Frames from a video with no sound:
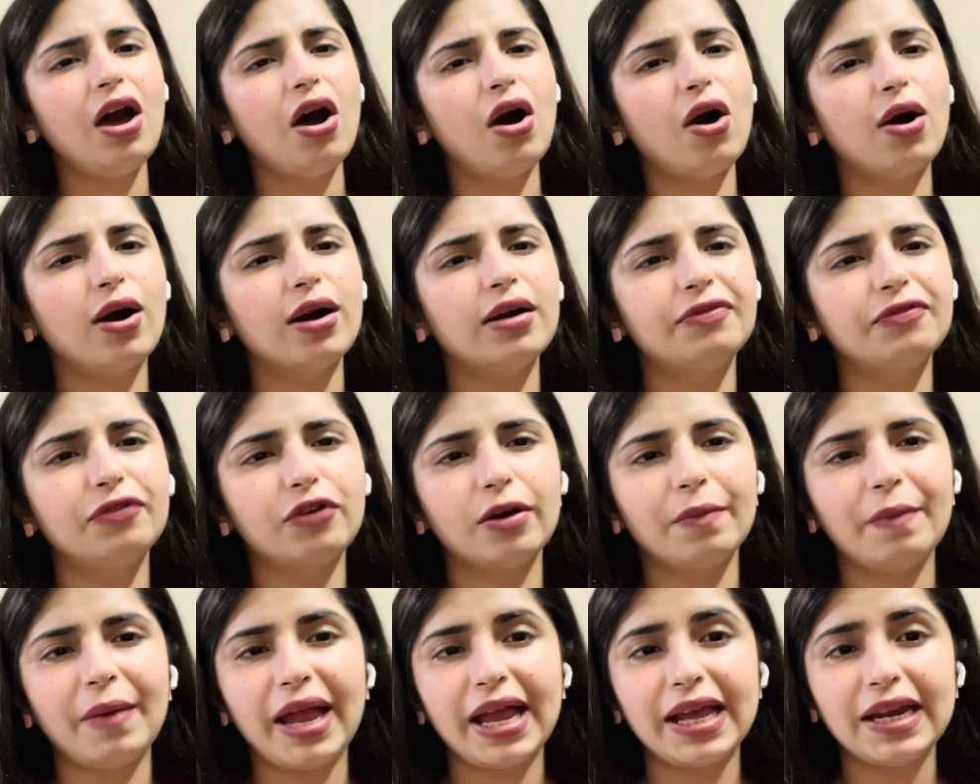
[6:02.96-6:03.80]
or
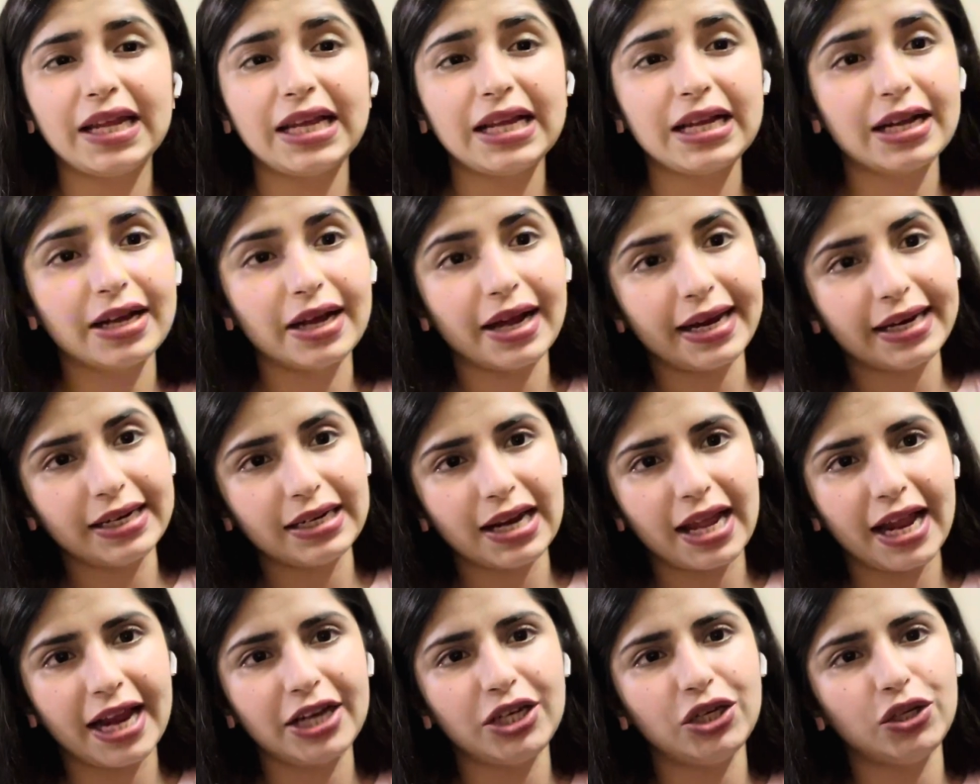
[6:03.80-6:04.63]
from any
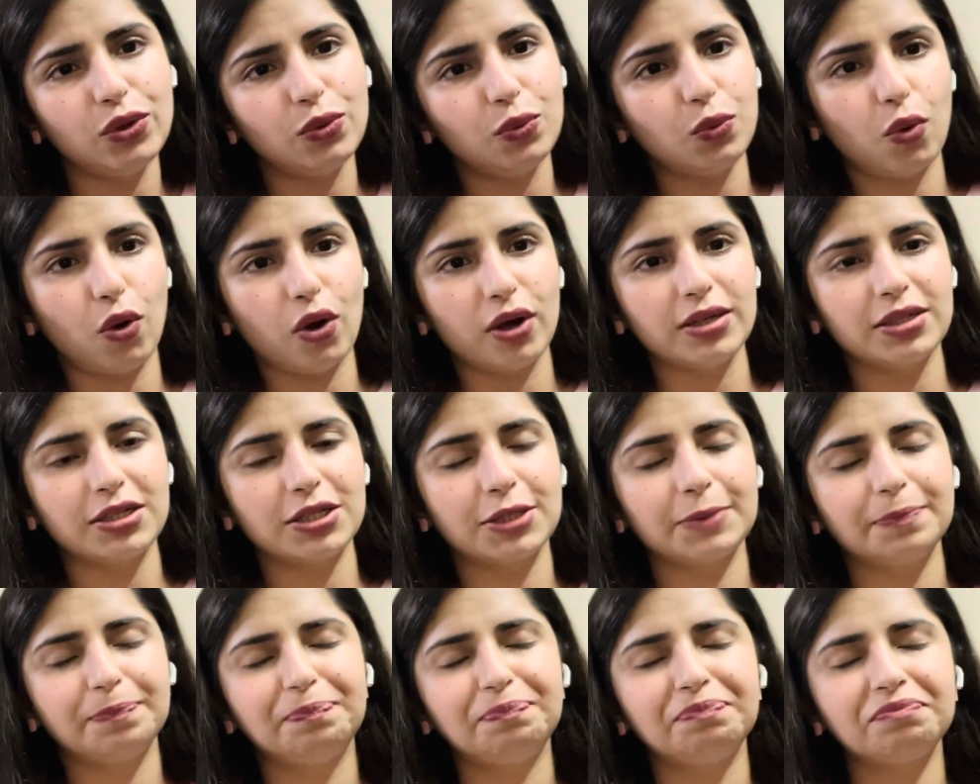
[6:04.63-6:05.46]
guideline you want.